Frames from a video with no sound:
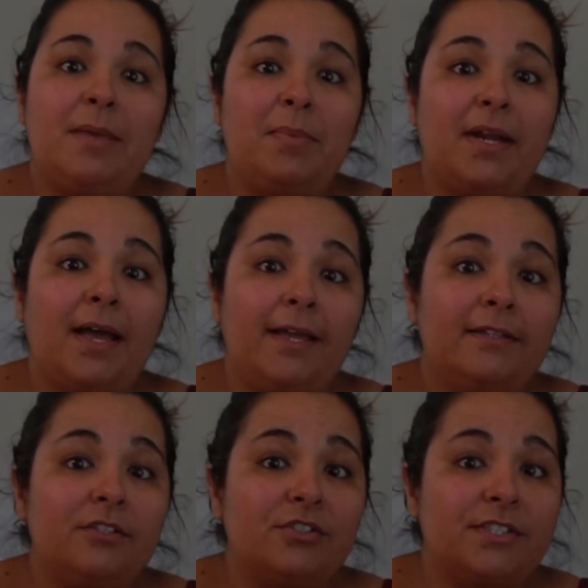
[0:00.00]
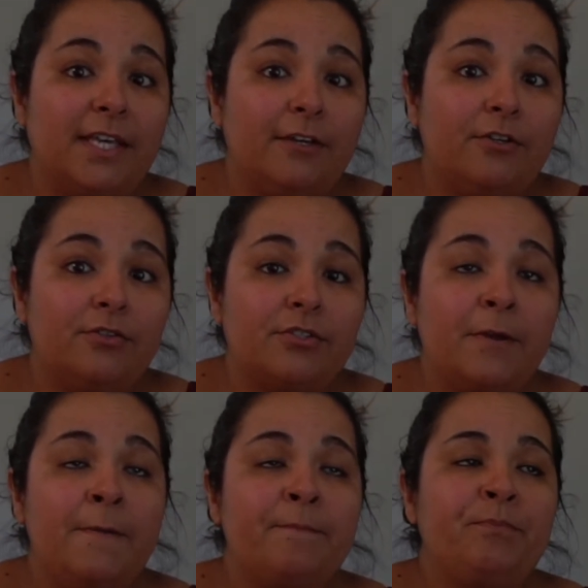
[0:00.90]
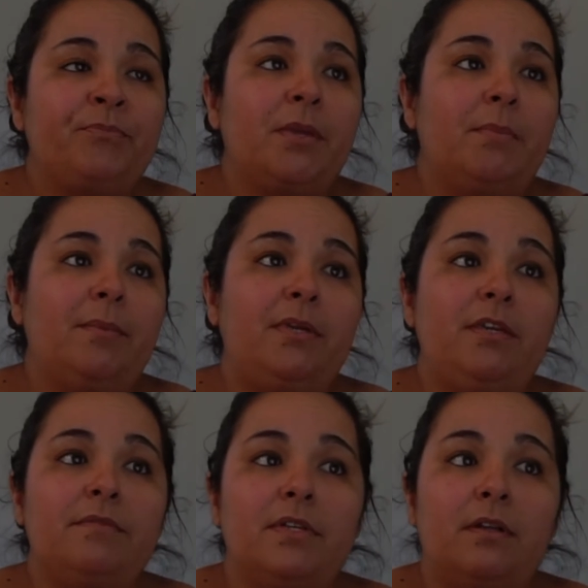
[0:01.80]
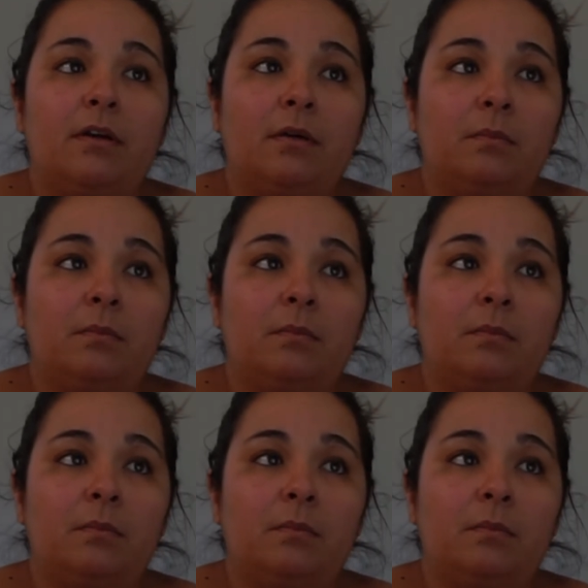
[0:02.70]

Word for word: Keep an eye on their sales. Maybe even